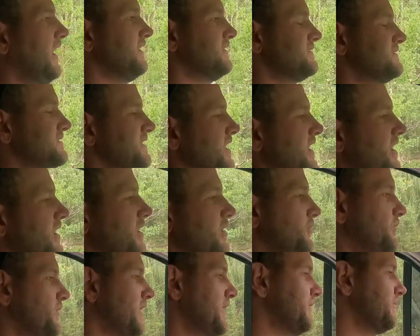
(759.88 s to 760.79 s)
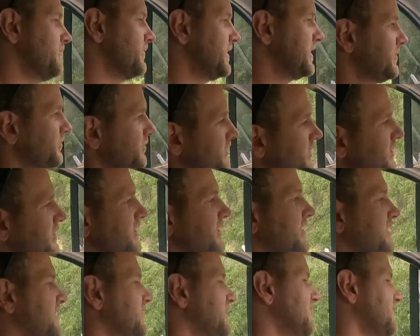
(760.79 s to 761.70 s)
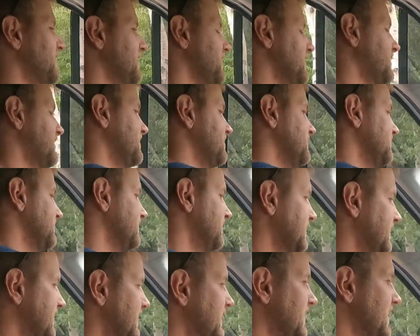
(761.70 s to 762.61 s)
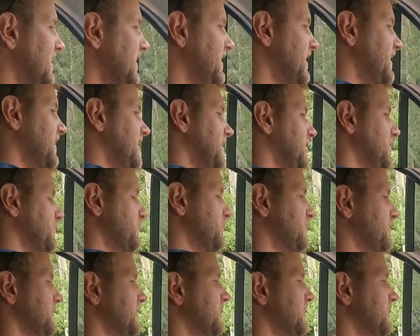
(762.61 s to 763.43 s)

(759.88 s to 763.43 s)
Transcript: So when we were looking up